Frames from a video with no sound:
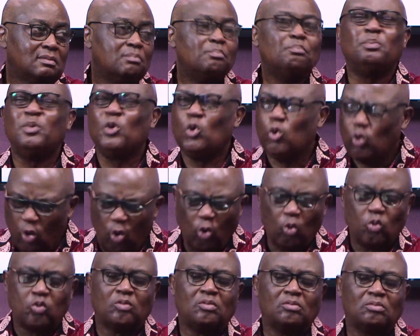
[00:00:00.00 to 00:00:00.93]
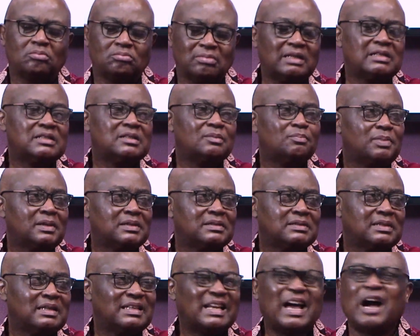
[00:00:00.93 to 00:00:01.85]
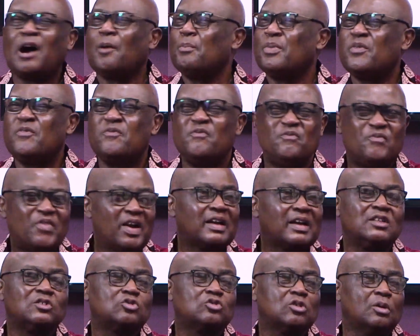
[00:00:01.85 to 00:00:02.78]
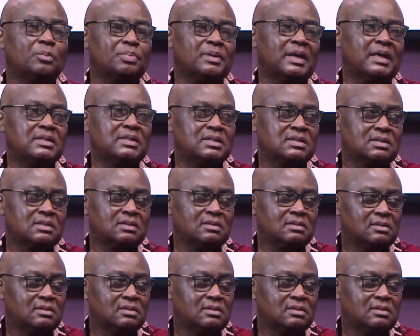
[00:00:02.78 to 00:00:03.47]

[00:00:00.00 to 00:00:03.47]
Below 90%, I'll be very surprised.